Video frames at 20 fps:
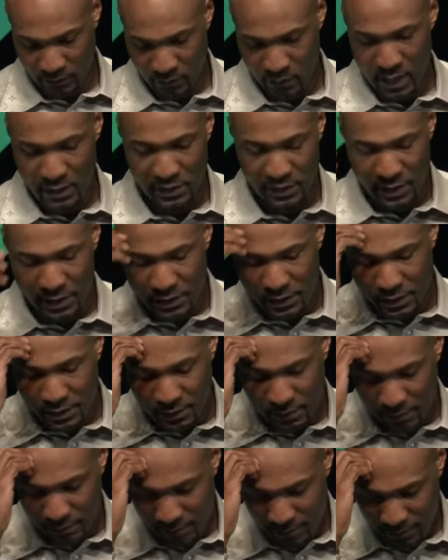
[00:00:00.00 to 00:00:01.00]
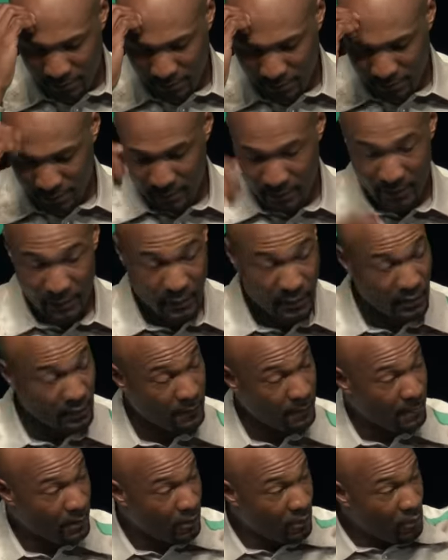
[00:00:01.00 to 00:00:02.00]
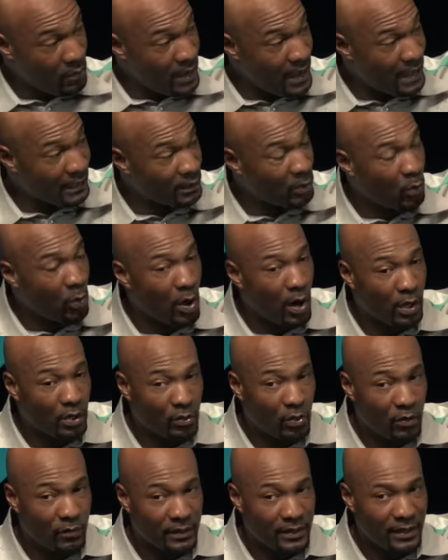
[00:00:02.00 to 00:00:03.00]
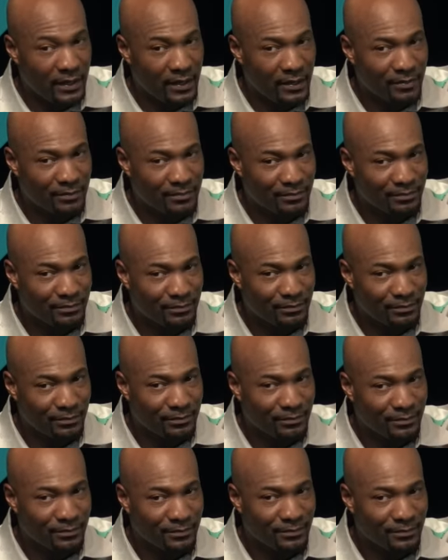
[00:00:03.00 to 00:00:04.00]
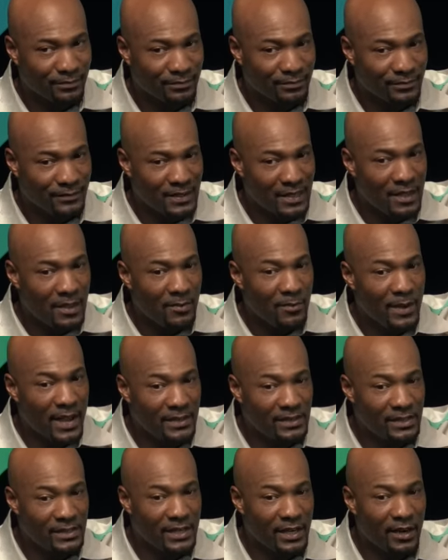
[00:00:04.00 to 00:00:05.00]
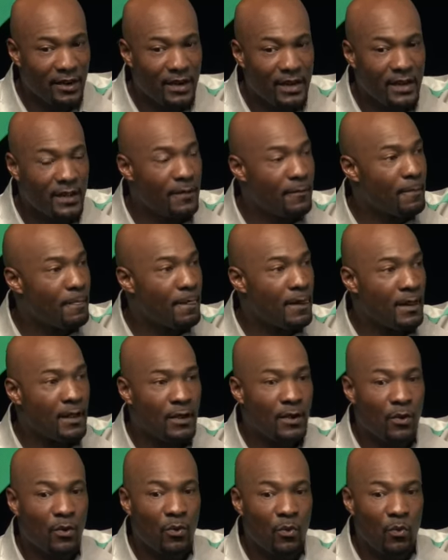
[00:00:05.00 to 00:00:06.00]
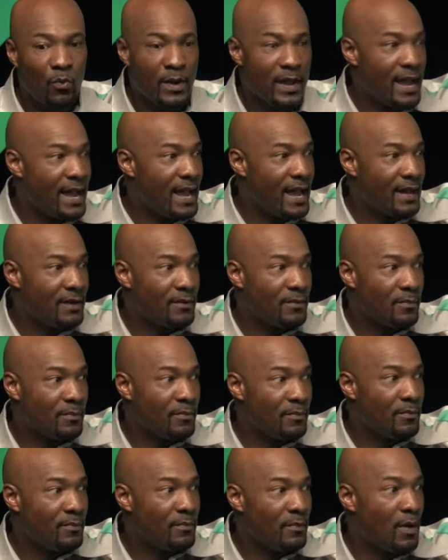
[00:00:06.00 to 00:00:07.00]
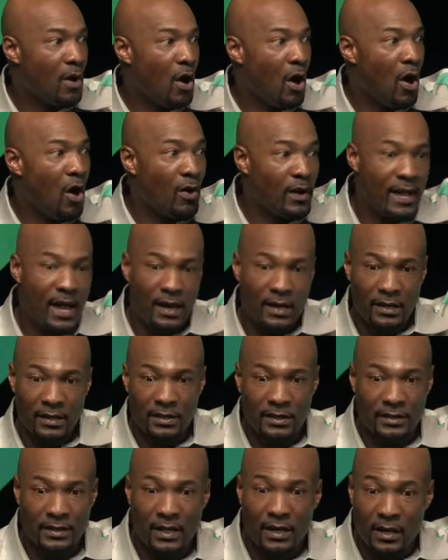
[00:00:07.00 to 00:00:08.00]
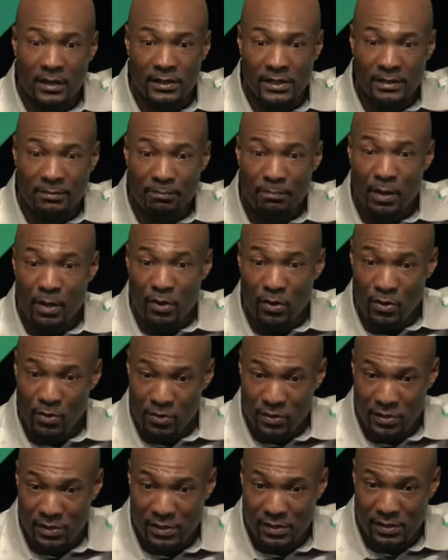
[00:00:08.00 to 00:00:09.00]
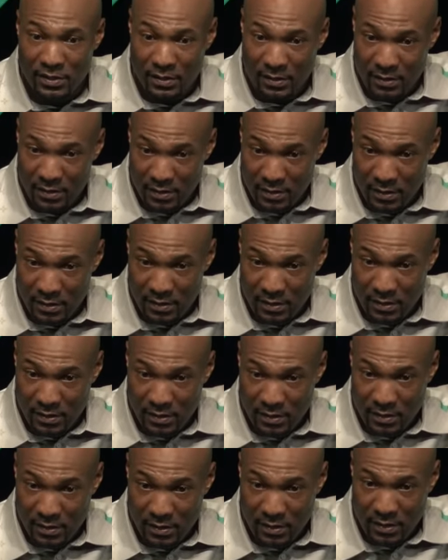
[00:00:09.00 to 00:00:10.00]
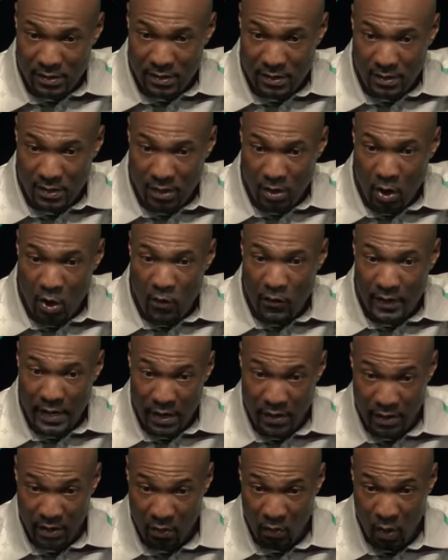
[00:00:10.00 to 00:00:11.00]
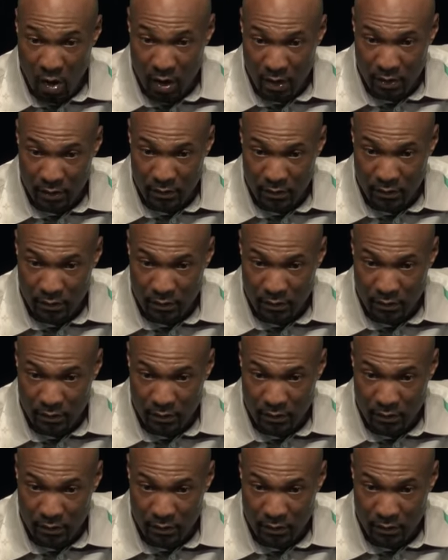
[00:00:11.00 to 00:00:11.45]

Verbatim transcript: Watch this. We had the water over there. Pastor Terry, we had all kind of ducks and birds over there in the water.